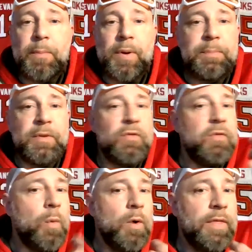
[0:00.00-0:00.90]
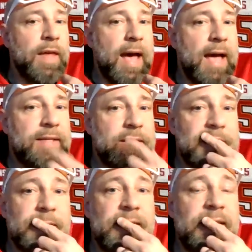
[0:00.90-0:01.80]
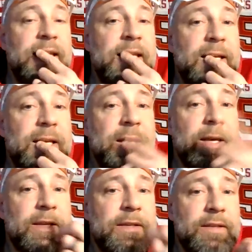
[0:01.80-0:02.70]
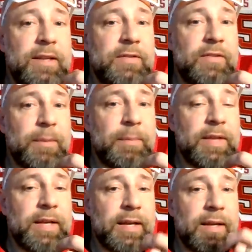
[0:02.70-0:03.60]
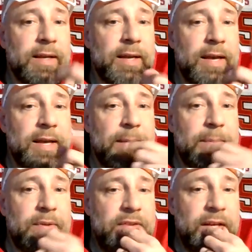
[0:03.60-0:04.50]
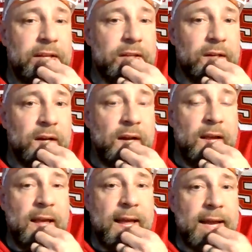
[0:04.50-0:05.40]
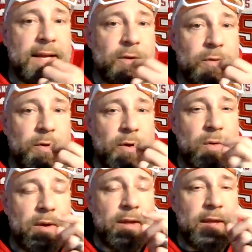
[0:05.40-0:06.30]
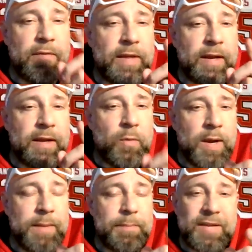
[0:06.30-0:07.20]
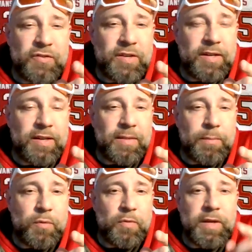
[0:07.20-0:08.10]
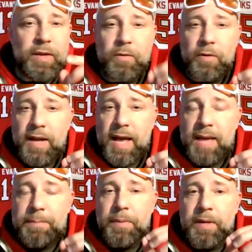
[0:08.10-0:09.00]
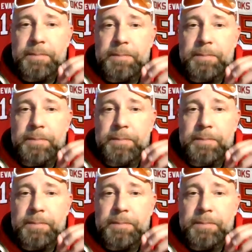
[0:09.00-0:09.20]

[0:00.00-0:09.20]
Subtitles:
But before that, he did something in particular, and I don't know if they quite mentioned it in the movie or not, but